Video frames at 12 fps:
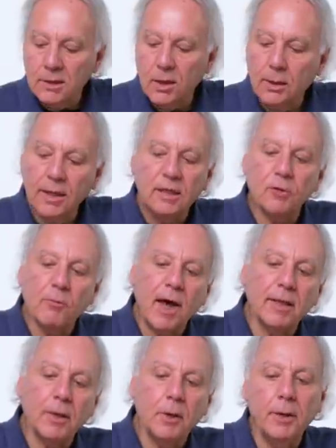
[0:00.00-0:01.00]
So these are
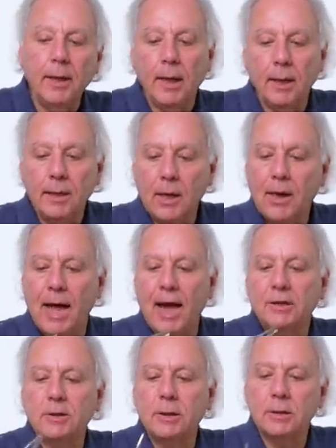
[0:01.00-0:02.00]
rather unique. They are
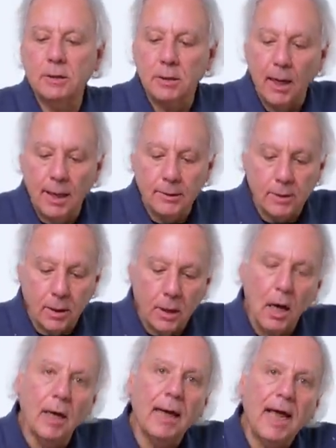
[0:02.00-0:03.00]
actually designed to
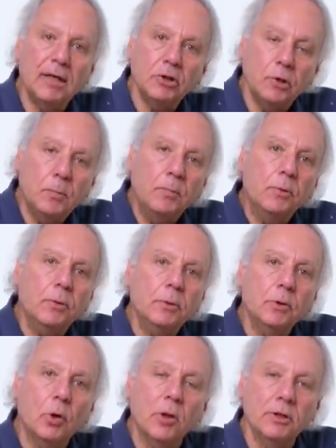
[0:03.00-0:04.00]
cut as you
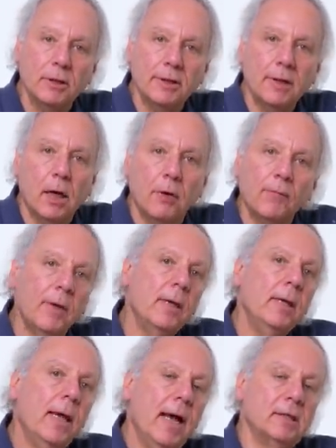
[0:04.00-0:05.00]
pull towards yourself,
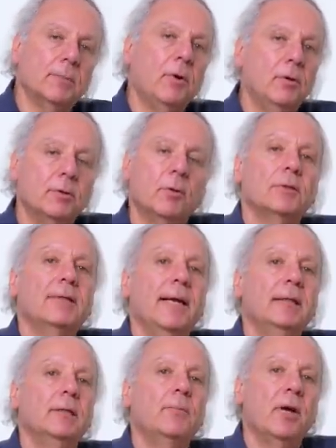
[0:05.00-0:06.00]
as opposed to a
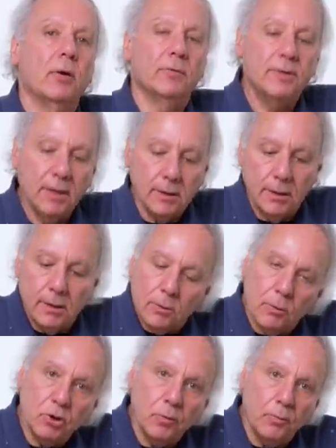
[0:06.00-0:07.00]
standard pair of scissors,
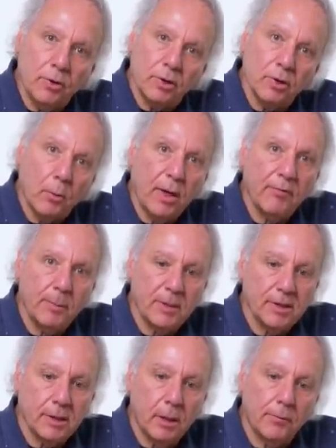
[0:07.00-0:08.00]
which you push away from
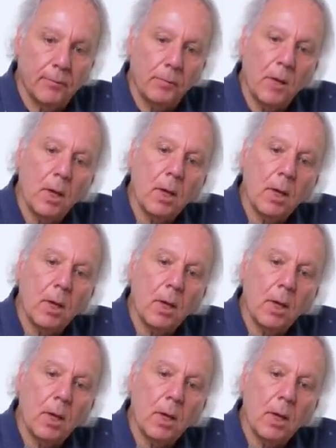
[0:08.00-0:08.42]
yourself.